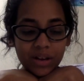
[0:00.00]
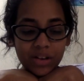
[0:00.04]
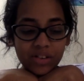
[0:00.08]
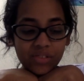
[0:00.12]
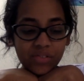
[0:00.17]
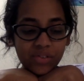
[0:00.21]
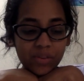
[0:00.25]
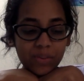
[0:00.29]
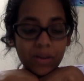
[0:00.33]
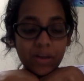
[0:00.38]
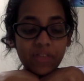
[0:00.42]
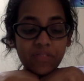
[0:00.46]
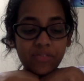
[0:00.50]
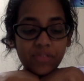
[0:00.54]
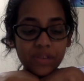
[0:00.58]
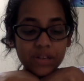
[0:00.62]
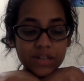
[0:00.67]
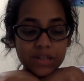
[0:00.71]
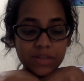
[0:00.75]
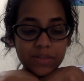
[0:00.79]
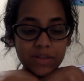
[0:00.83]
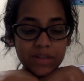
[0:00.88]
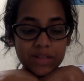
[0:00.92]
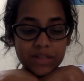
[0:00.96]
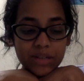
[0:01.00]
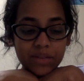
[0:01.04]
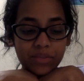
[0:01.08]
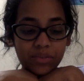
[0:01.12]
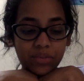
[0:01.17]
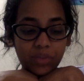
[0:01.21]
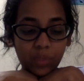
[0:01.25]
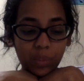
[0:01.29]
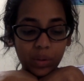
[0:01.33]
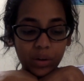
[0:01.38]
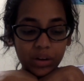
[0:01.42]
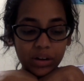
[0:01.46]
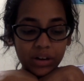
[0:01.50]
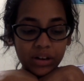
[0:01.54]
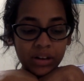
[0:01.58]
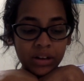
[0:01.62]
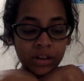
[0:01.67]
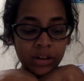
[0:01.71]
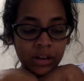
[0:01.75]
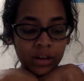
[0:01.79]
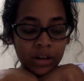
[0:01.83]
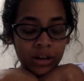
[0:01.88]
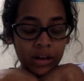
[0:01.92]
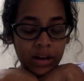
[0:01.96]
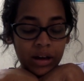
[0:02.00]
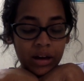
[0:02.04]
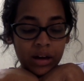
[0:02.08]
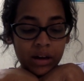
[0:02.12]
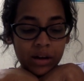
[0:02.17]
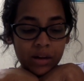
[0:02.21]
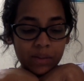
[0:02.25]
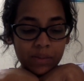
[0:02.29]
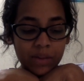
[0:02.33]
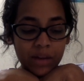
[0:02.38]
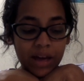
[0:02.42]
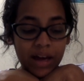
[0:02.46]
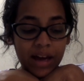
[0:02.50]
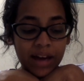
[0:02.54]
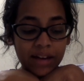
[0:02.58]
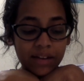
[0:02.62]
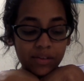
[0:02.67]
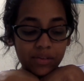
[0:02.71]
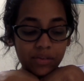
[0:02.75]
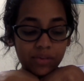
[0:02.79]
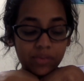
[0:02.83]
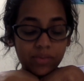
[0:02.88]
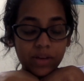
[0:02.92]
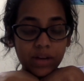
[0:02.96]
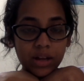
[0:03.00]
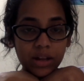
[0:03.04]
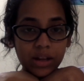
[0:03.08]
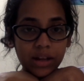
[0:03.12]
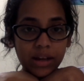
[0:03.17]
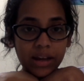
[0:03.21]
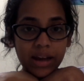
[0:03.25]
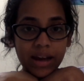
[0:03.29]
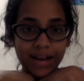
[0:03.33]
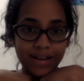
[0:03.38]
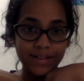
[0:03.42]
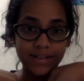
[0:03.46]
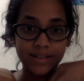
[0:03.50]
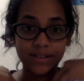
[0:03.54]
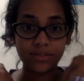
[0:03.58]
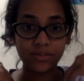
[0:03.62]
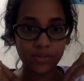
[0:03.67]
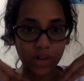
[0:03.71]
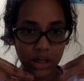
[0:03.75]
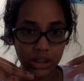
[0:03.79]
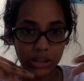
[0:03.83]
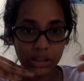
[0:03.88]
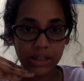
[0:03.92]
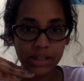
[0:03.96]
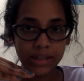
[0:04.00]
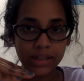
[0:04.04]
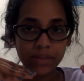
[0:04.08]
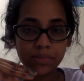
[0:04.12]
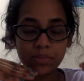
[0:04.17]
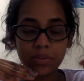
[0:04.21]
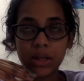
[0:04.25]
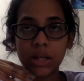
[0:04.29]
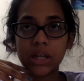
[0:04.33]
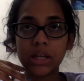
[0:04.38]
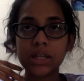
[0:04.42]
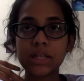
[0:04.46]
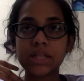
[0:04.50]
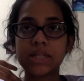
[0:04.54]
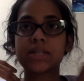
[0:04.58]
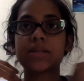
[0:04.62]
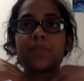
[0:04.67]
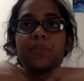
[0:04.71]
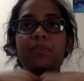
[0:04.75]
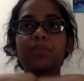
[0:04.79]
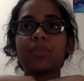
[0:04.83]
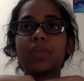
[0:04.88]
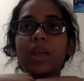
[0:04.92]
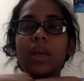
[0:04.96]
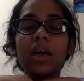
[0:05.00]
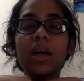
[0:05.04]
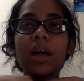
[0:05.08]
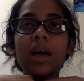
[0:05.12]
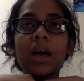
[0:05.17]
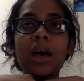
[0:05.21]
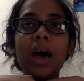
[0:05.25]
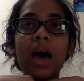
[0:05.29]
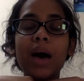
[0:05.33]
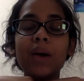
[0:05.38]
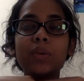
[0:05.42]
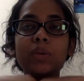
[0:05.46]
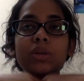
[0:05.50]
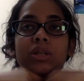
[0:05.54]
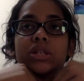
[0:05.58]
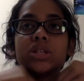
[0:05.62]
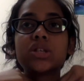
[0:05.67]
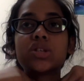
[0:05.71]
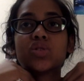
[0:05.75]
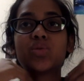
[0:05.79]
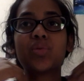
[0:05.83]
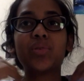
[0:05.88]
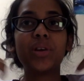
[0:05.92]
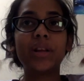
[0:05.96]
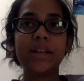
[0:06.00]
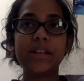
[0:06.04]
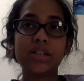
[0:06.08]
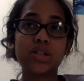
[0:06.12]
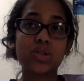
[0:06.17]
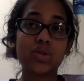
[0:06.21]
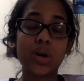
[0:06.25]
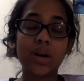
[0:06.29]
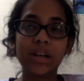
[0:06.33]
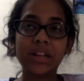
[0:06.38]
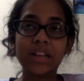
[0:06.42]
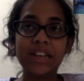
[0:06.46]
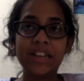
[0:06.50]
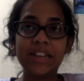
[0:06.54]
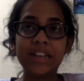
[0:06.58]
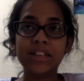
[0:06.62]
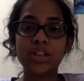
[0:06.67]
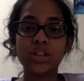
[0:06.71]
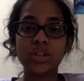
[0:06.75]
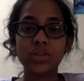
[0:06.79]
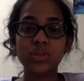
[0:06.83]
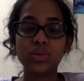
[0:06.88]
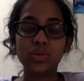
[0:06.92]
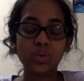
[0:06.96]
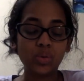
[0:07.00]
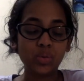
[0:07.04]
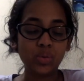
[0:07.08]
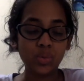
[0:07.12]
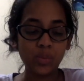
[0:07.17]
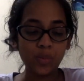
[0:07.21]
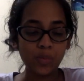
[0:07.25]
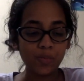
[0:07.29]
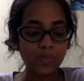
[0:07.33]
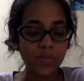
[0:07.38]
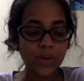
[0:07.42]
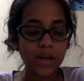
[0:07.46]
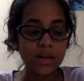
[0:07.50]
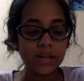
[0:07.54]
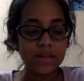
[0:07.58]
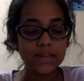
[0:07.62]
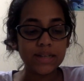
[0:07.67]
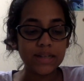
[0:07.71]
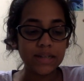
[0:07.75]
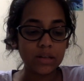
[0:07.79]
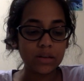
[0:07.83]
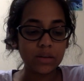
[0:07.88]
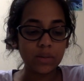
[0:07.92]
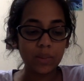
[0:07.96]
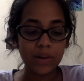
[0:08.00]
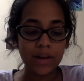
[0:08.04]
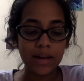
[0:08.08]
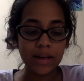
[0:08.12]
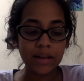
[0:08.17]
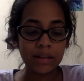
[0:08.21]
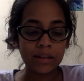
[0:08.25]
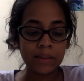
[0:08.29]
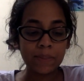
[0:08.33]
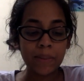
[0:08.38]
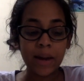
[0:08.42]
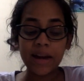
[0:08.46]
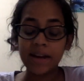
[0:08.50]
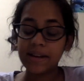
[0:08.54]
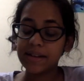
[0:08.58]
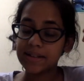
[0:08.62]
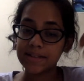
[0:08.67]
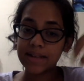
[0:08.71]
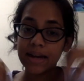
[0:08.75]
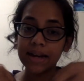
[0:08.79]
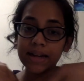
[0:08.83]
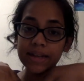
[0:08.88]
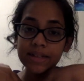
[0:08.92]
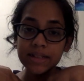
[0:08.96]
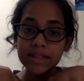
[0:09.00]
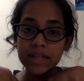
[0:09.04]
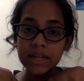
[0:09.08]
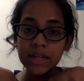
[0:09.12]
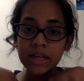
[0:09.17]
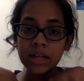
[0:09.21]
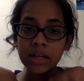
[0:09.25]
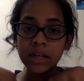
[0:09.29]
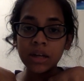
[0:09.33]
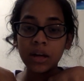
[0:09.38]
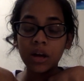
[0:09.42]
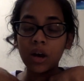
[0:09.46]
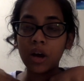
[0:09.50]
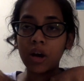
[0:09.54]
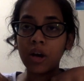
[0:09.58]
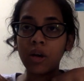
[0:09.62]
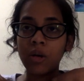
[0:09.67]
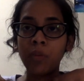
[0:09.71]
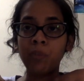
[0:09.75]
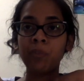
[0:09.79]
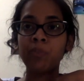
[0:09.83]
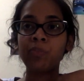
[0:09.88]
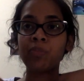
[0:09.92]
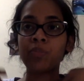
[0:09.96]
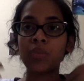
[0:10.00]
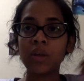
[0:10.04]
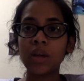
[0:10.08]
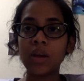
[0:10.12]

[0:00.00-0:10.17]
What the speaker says: For my first piece of work, I really had to rush it because I was just really struggling to deal with my anxiety and